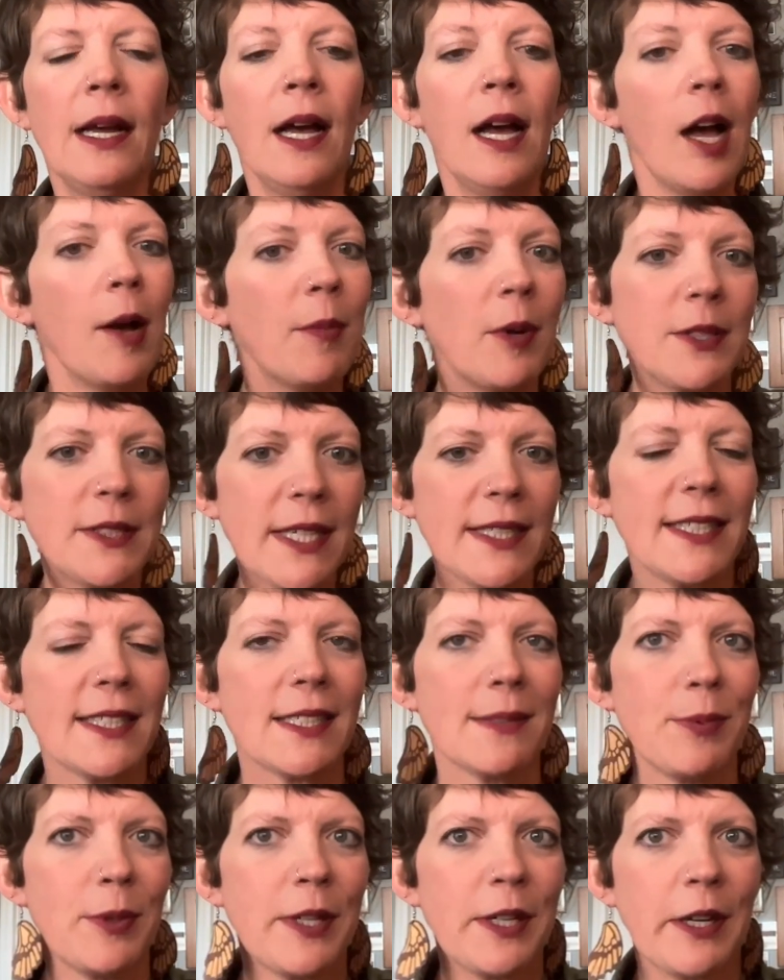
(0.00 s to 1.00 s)
a
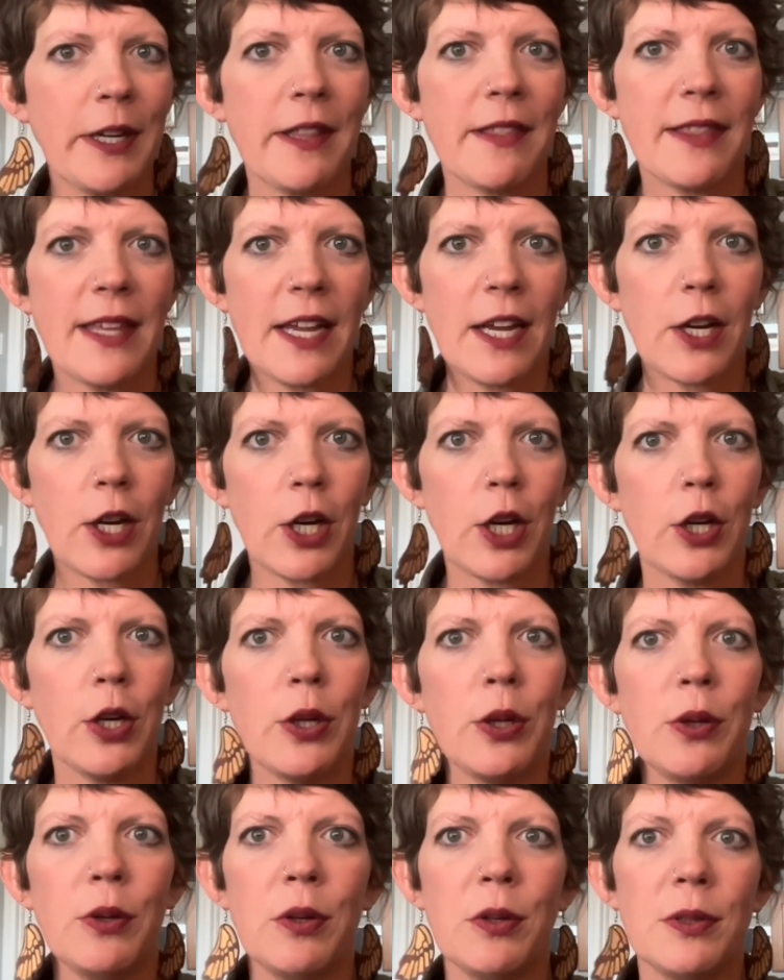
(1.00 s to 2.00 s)
multidisciplinary thinker
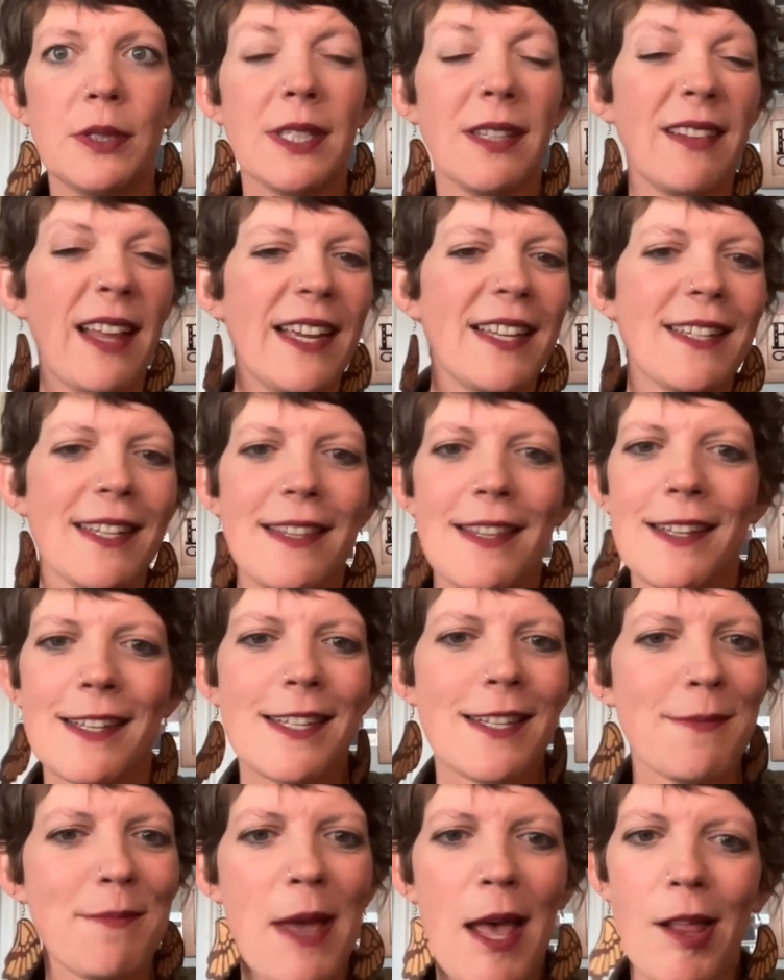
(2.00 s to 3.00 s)
who delights in the
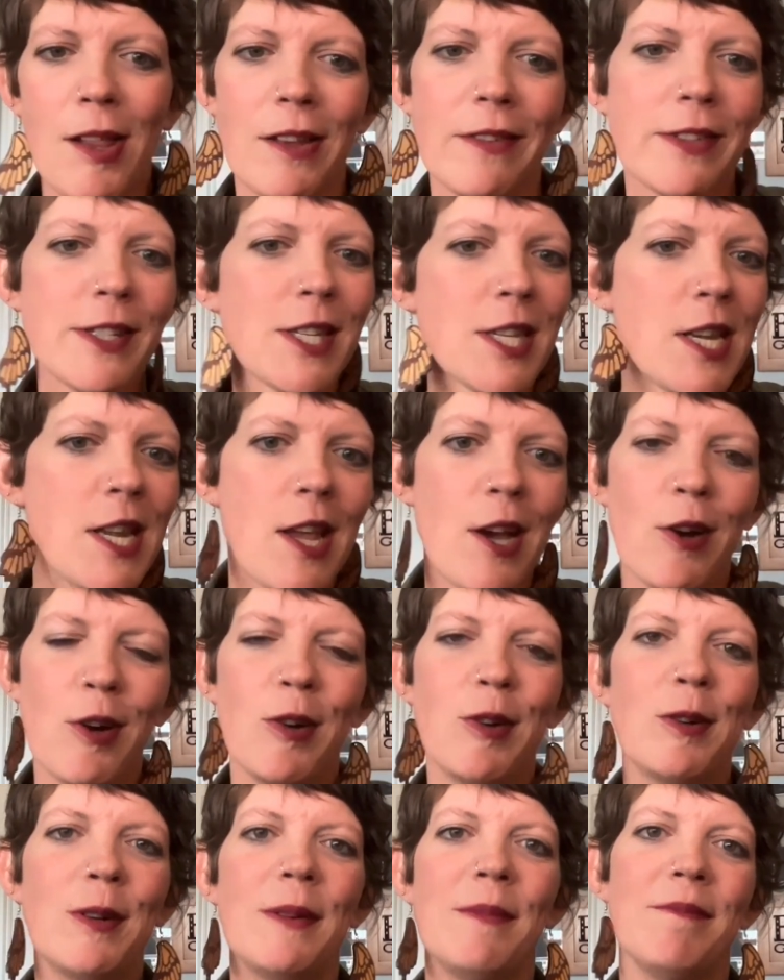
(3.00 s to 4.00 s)
smell of
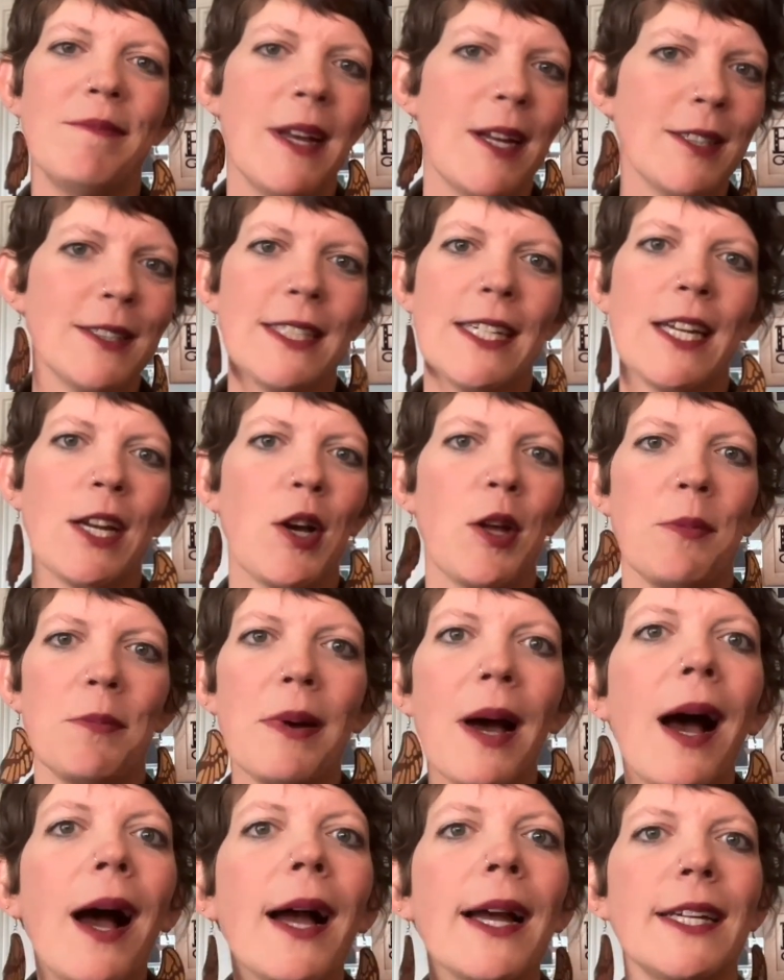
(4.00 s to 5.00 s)
snow melting on
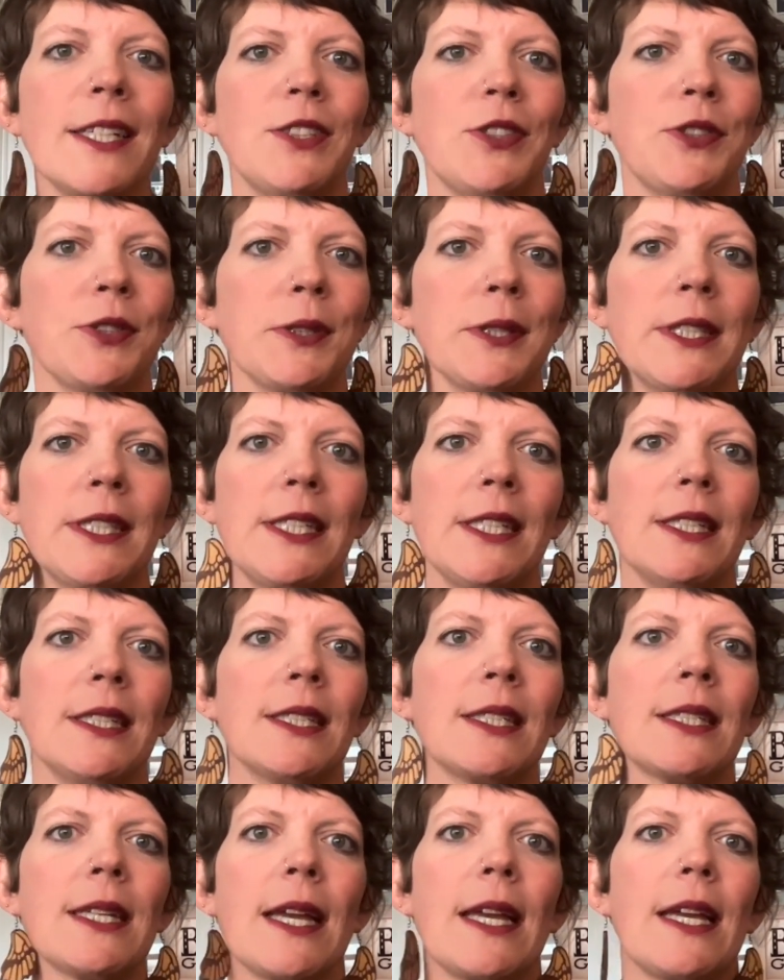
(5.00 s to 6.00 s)
pine
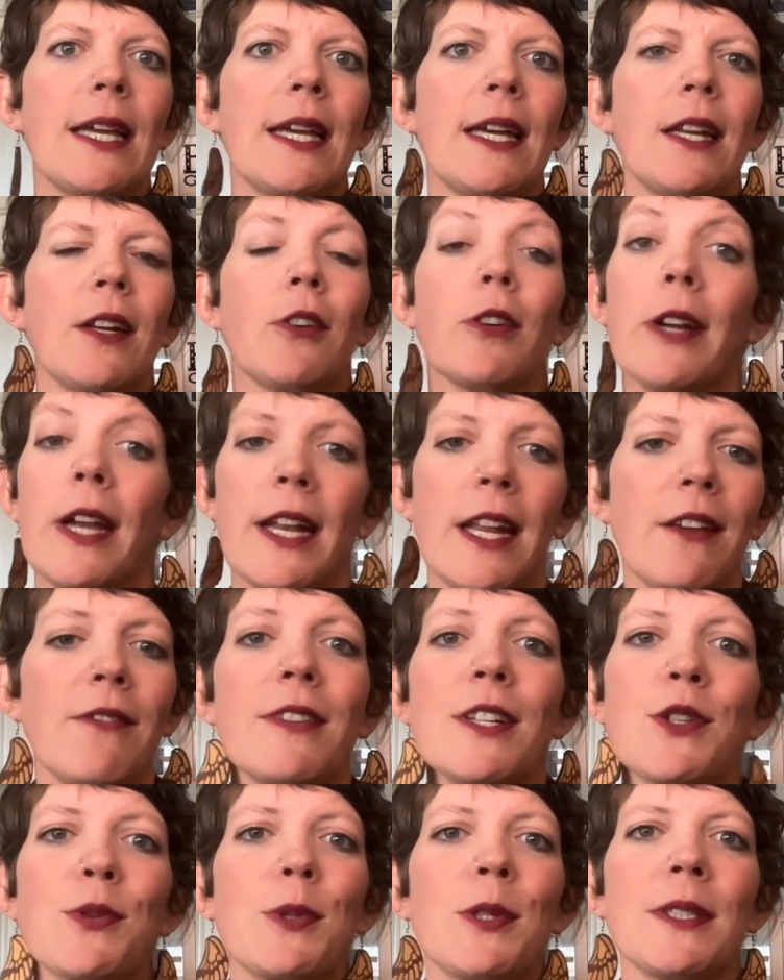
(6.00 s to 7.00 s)
trees and creating
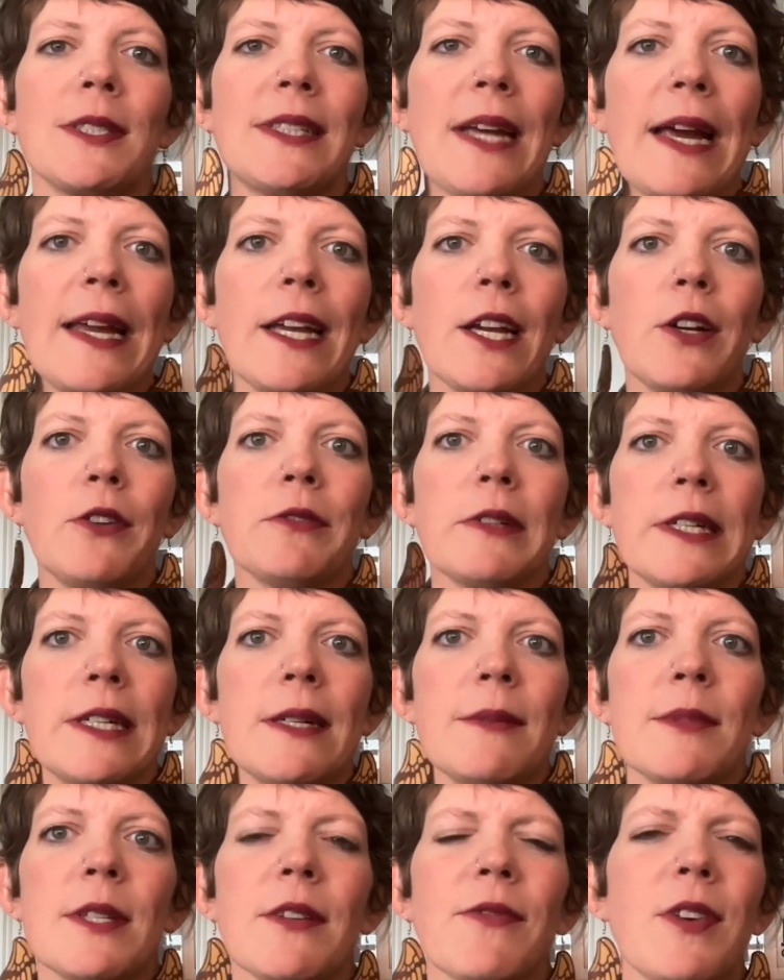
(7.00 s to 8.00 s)
visual
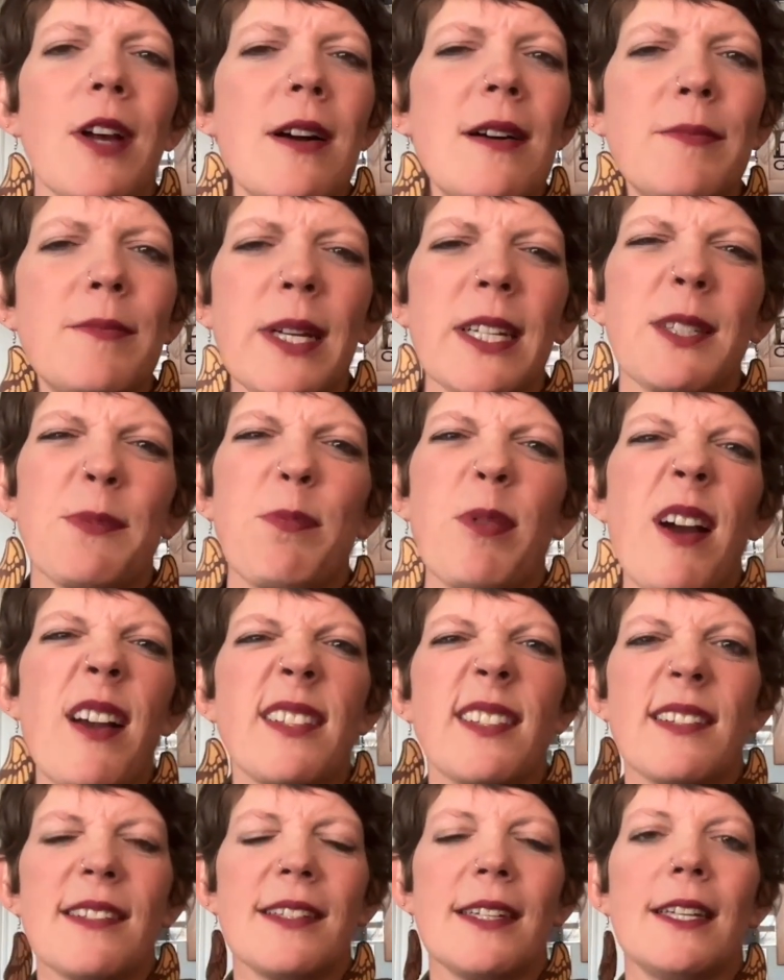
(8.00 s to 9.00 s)
diagrams of complex
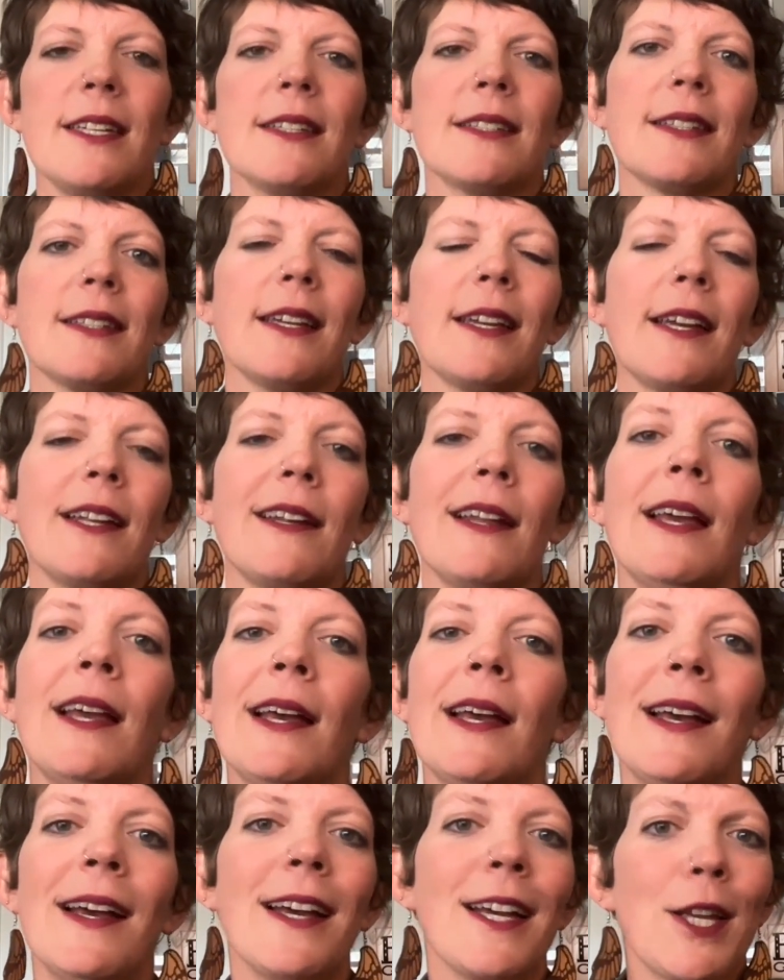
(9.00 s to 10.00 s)
processes and
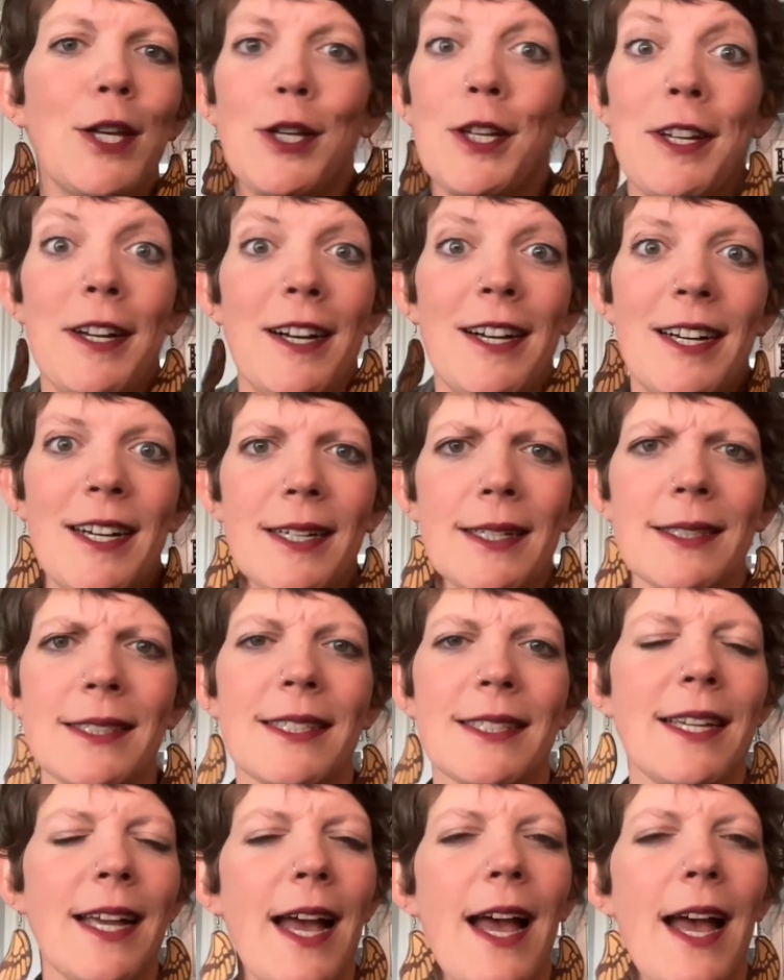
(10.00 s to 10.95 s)
good hugs.